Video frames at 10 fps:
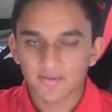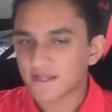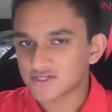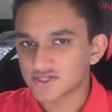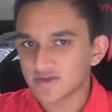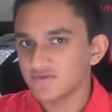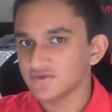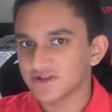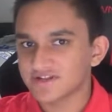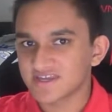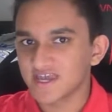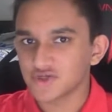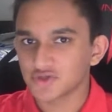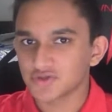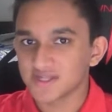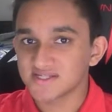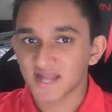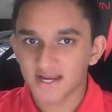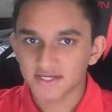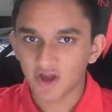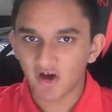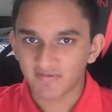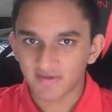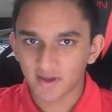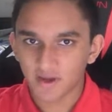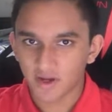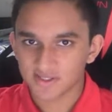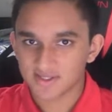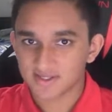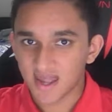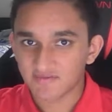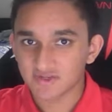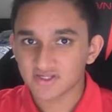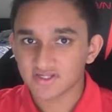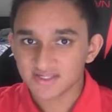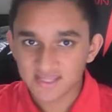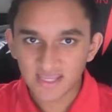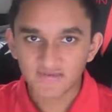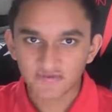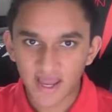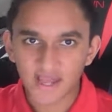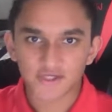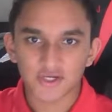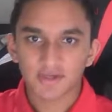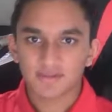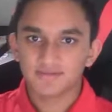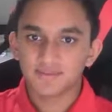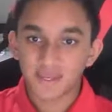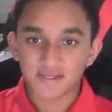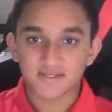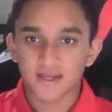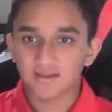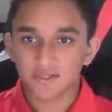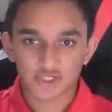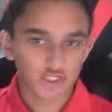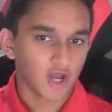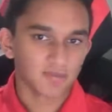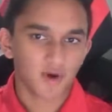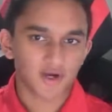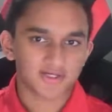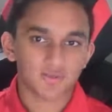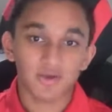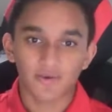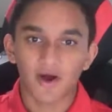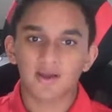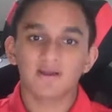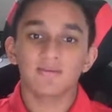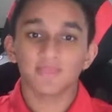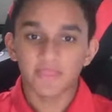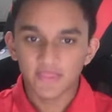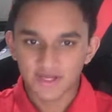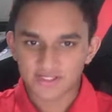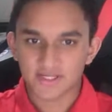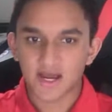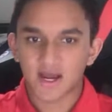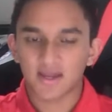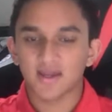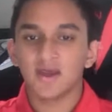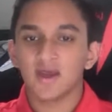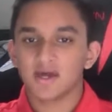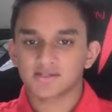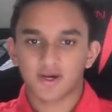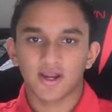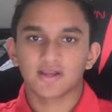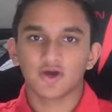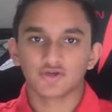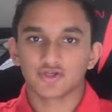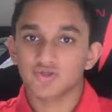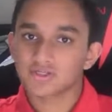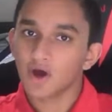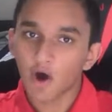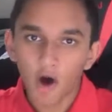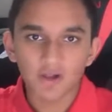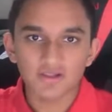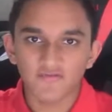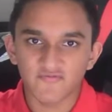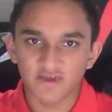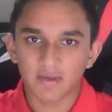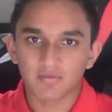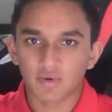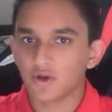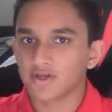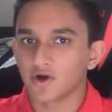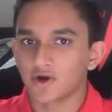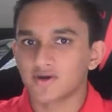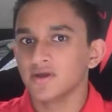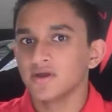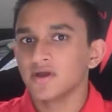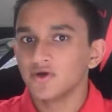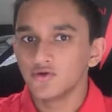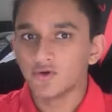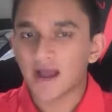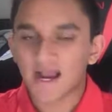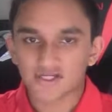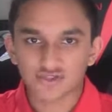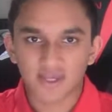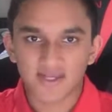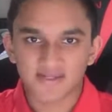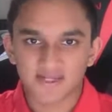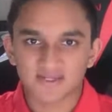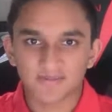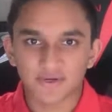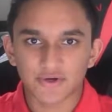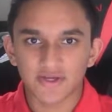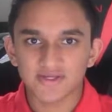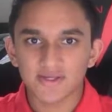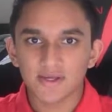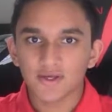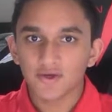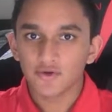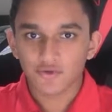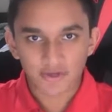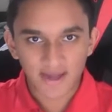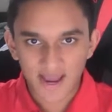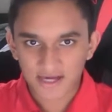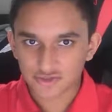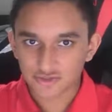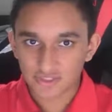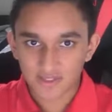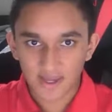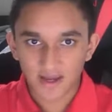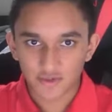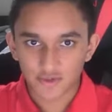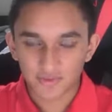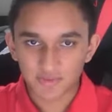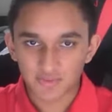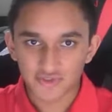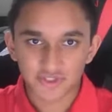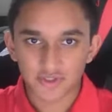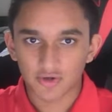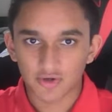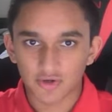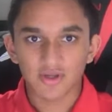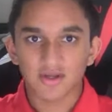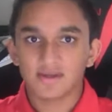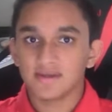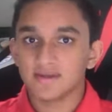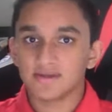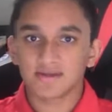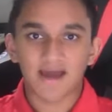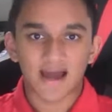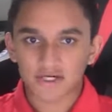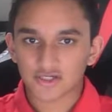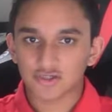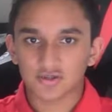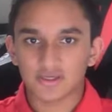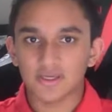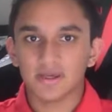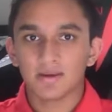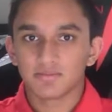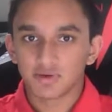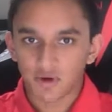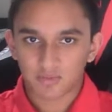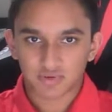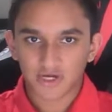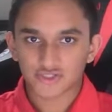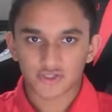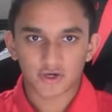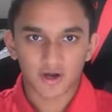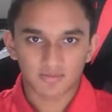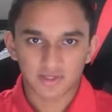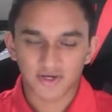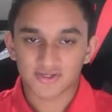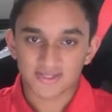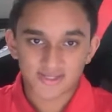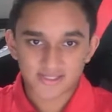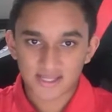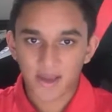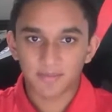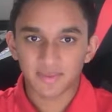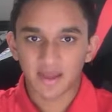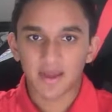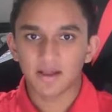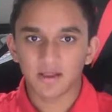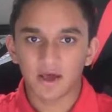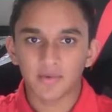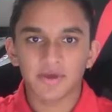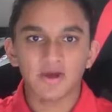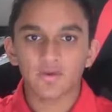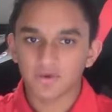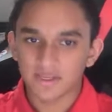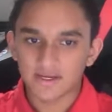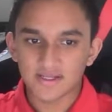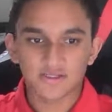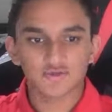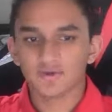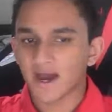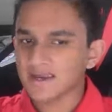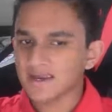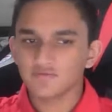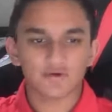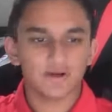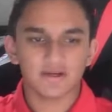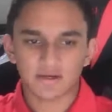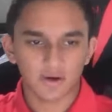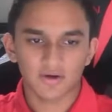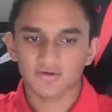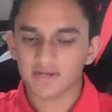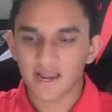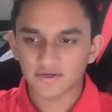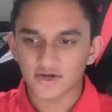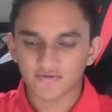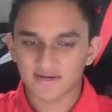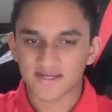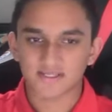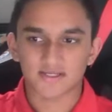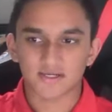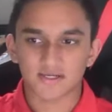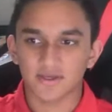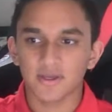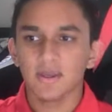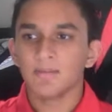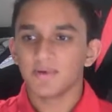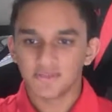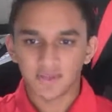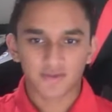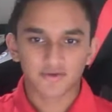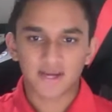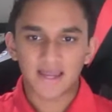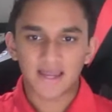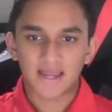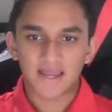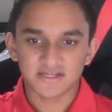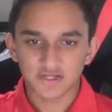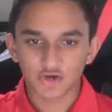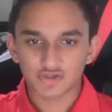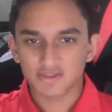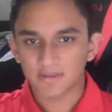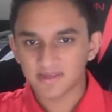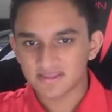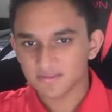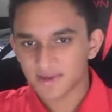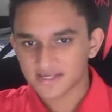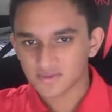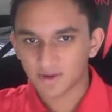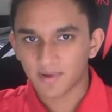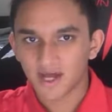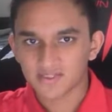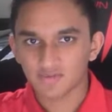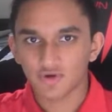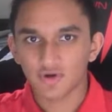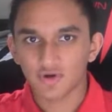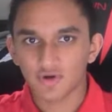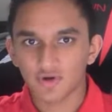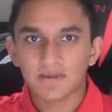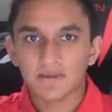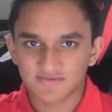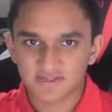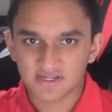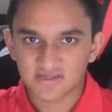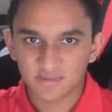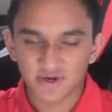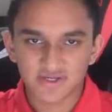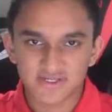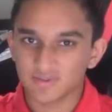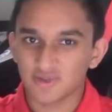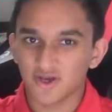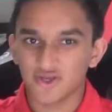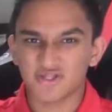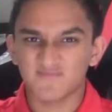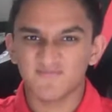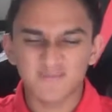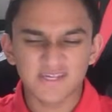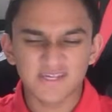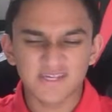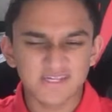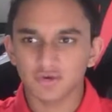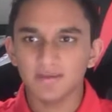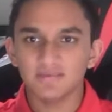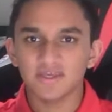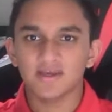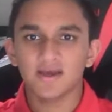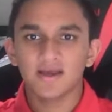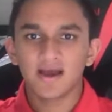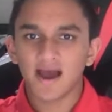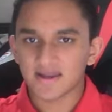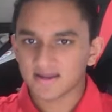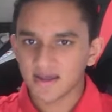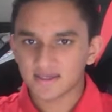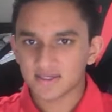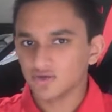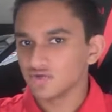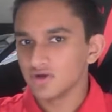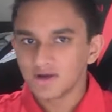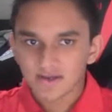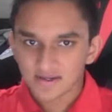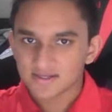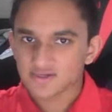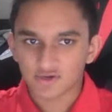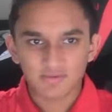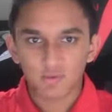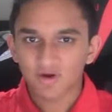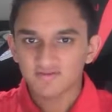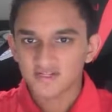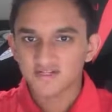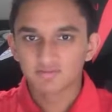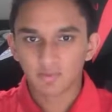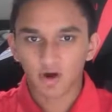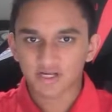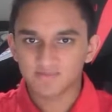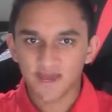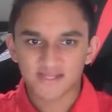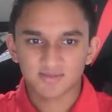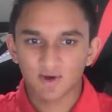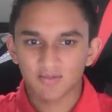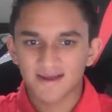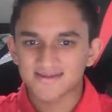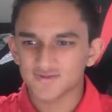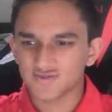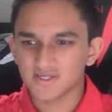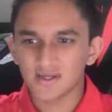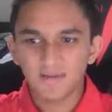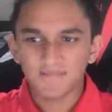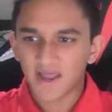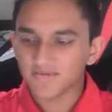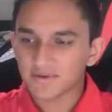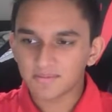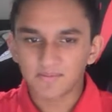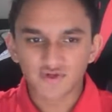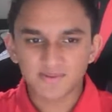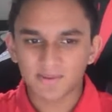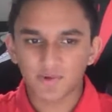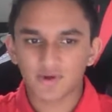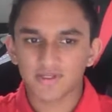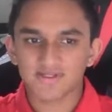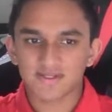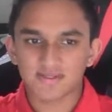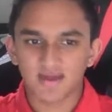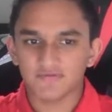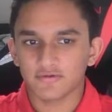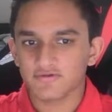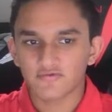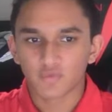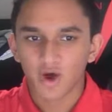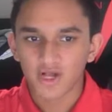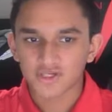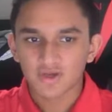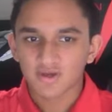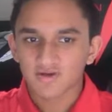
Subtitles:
That should give you an indication. They signed off on having Steve Nash. They said to Sean Marks, we want this guy as our head coach, this Hall of Fame point guard who actually has the experience, who can actually get under people's skull. He can actually put pressure on players to step the hell up when they need to. Not Kevin Durant and Kyrie Irving necessarily, but the other guys. He can coach them in the best way possible because of his experience as a player. He's extremely high in IQ, one of the smartest basketball minds you'll see. I think most people can see that if you even watch